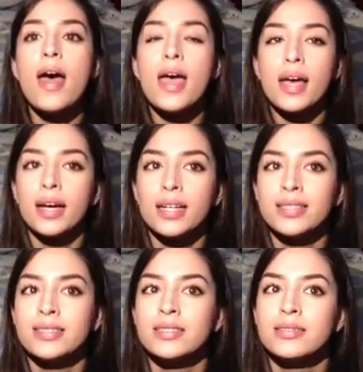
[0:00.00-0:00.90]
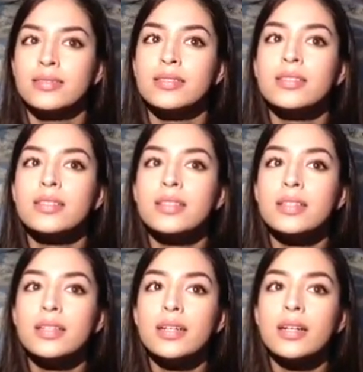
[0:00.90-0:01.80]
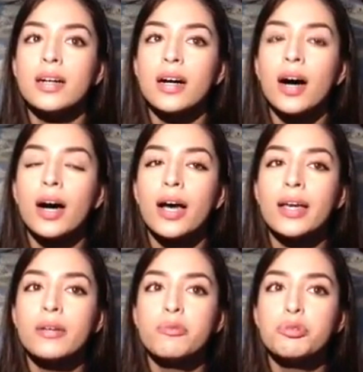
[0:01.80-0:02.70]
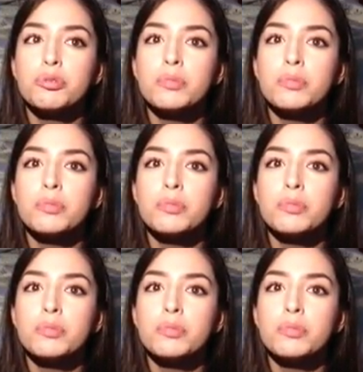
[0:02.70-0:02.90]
and I will